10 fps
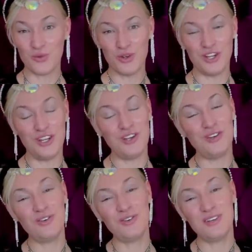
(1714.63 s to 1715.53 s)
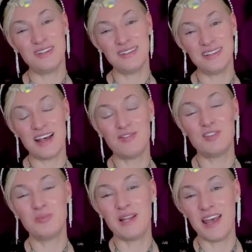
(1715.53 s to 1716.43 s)
would you love
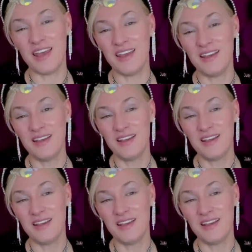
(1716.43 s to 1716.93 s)
to play